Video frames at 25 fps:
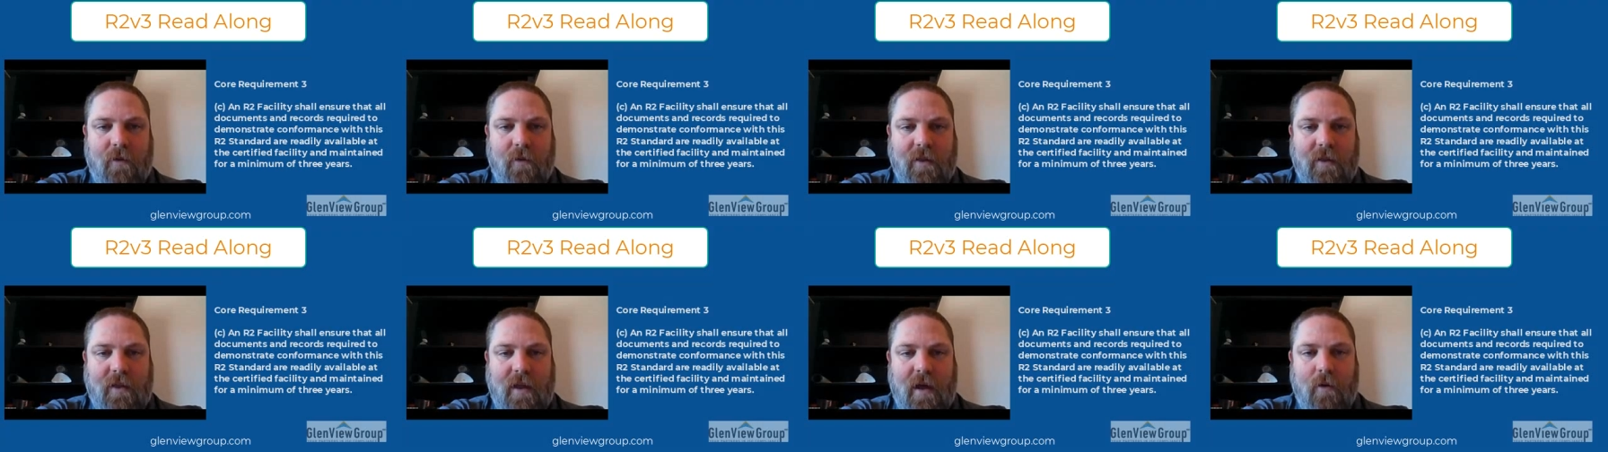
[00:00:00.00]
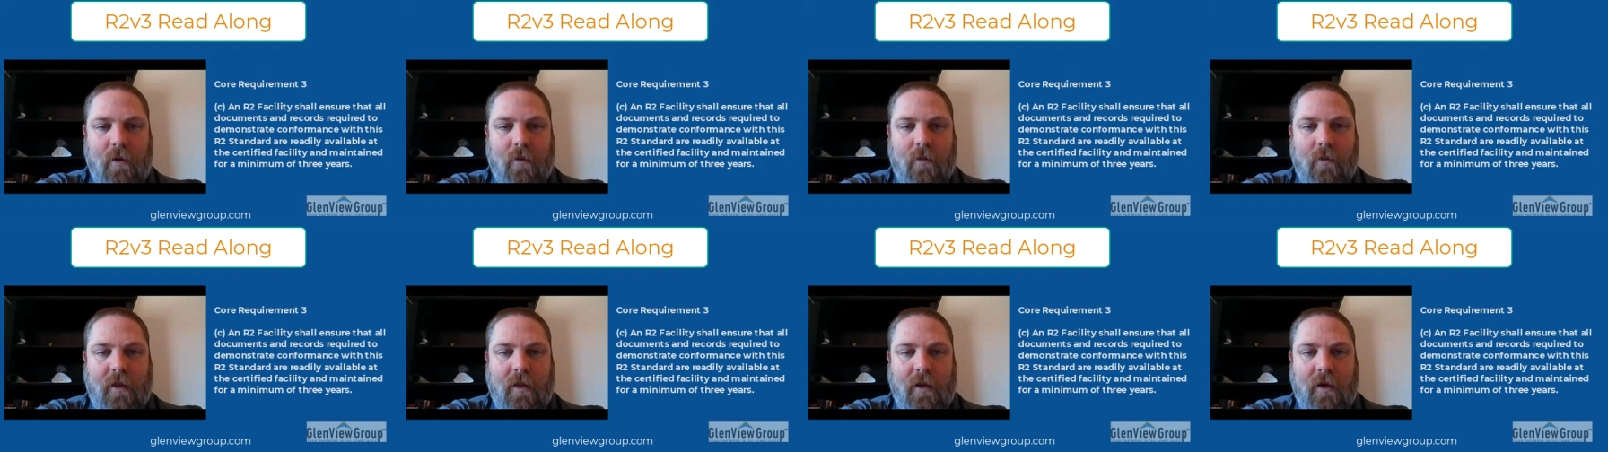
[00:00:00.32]

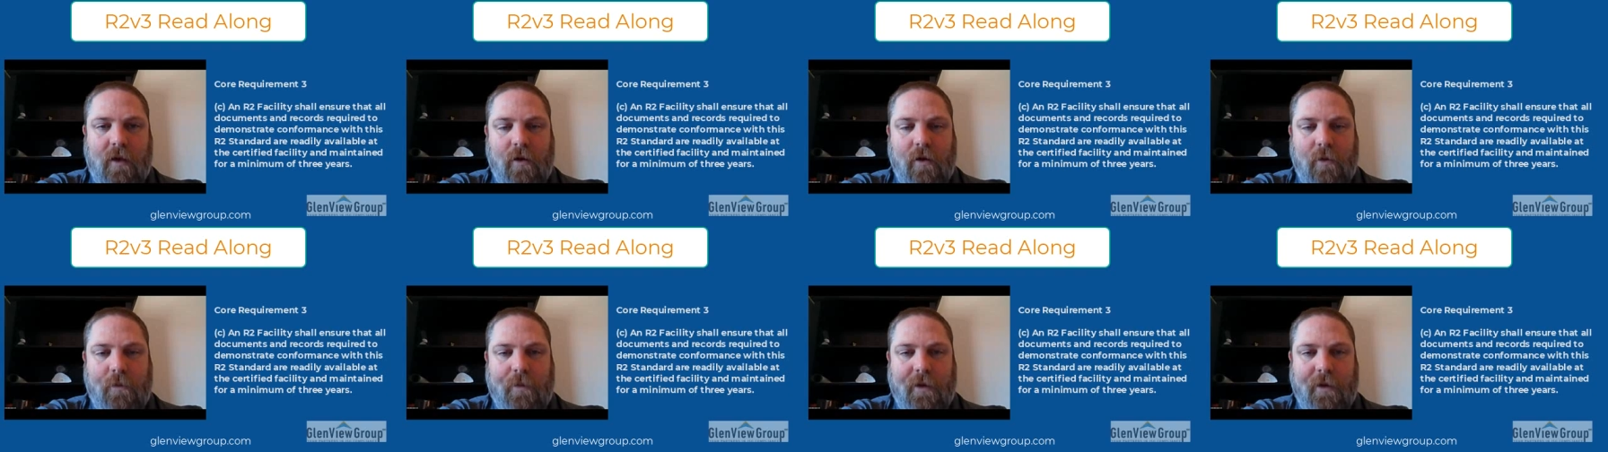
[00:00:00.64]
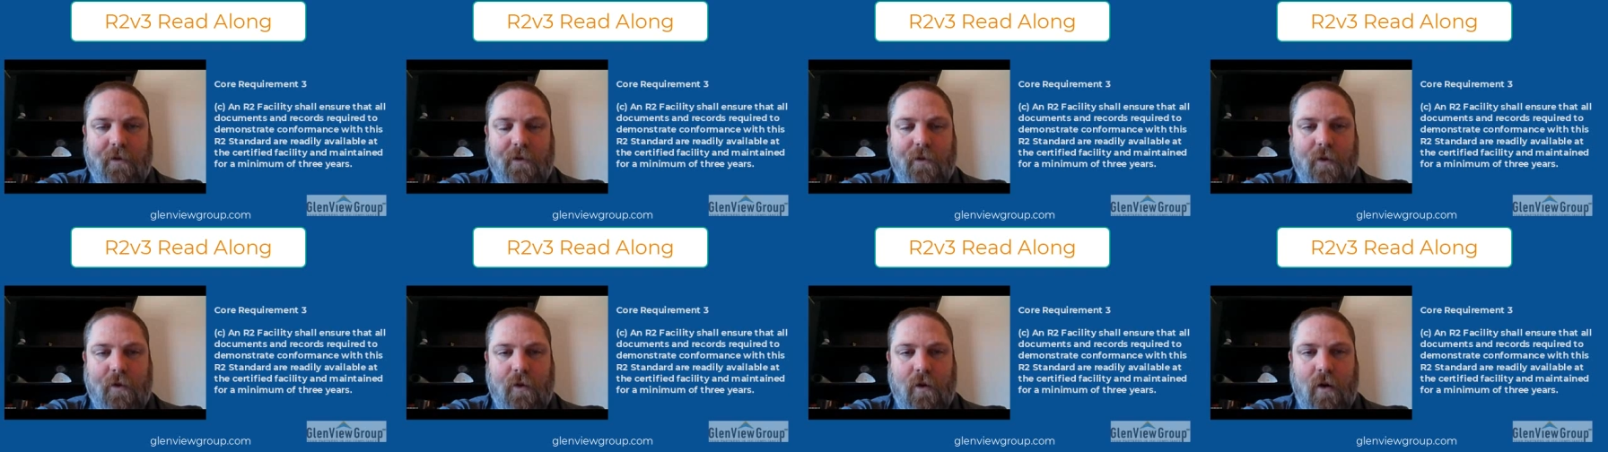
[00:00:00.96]
without really
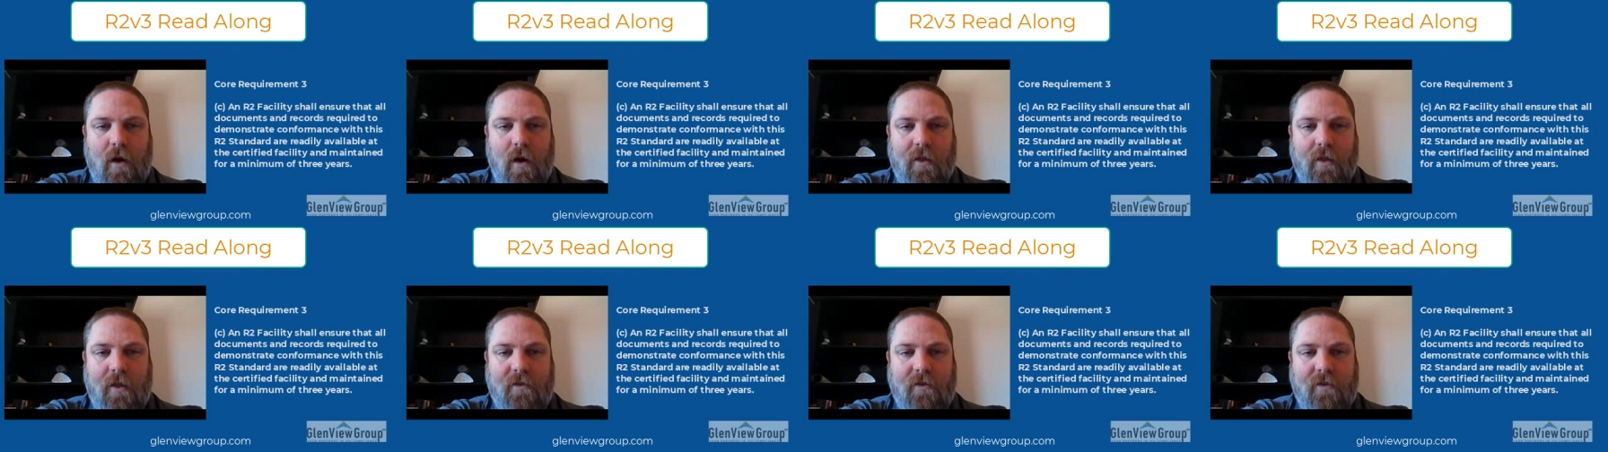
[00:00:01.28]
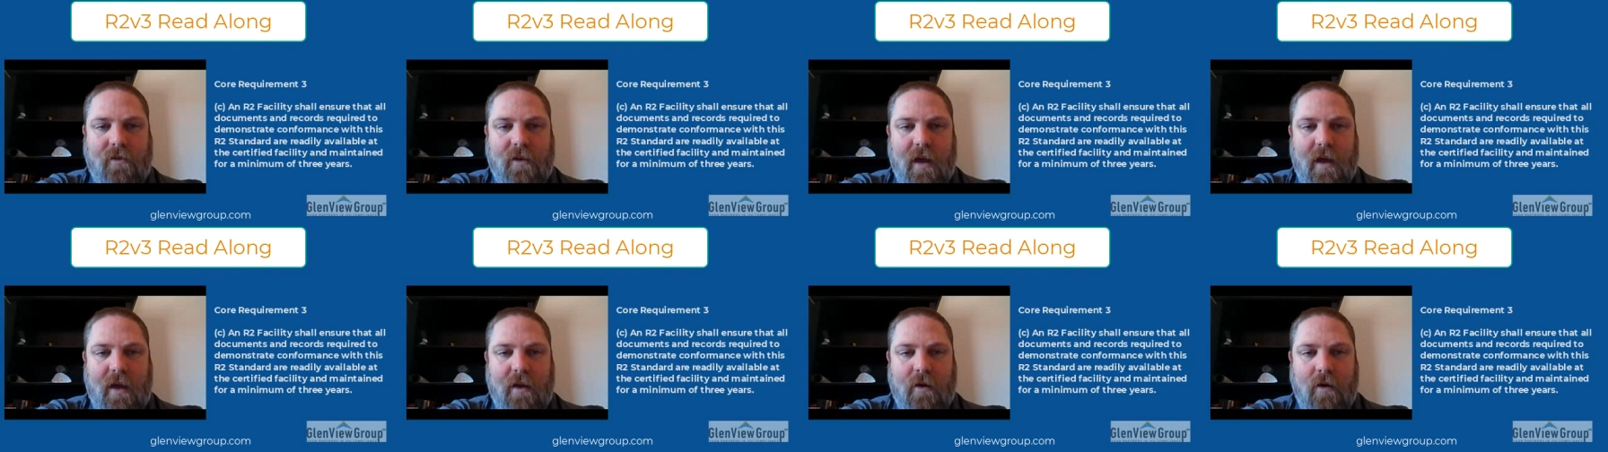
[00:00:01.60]
combing through all the
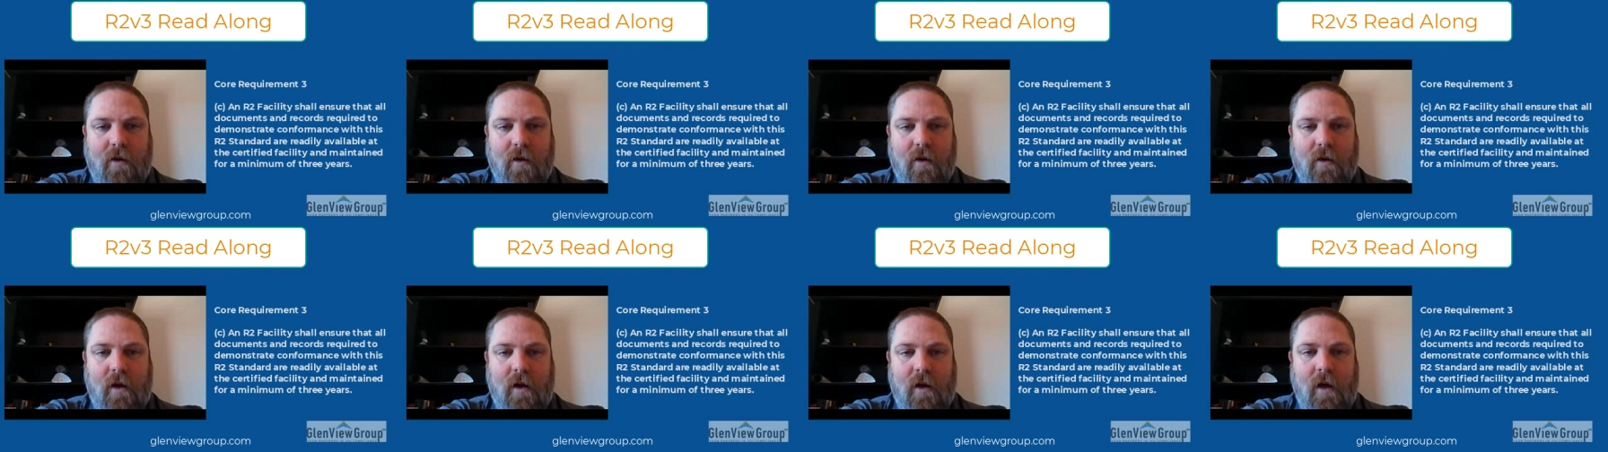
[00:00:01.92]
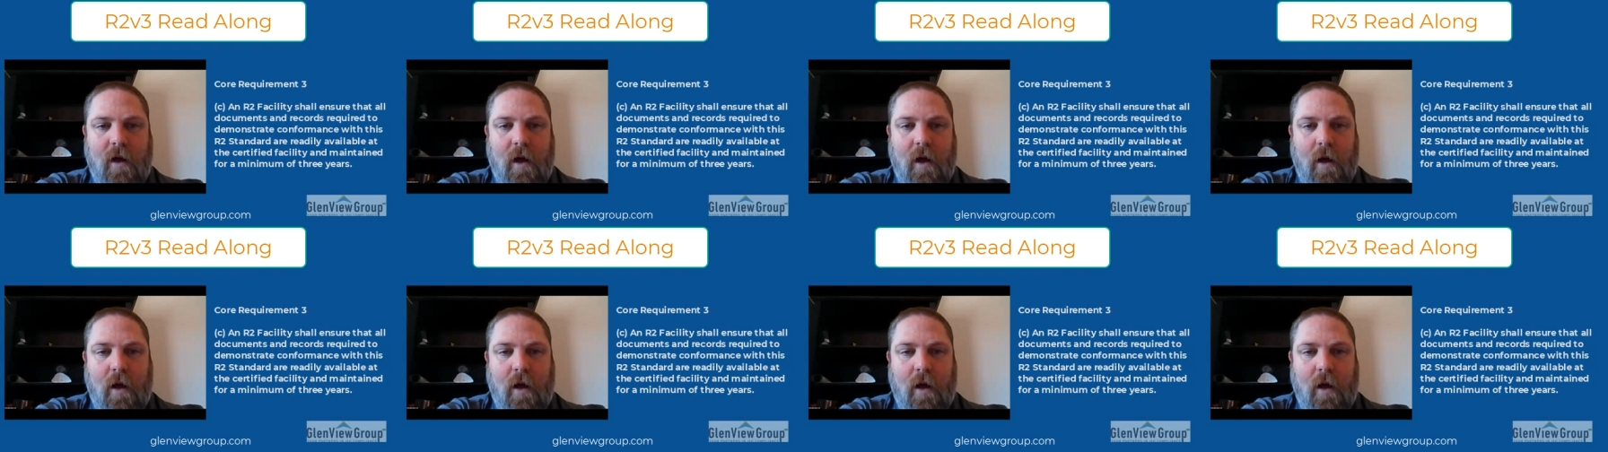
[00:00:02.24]
standard,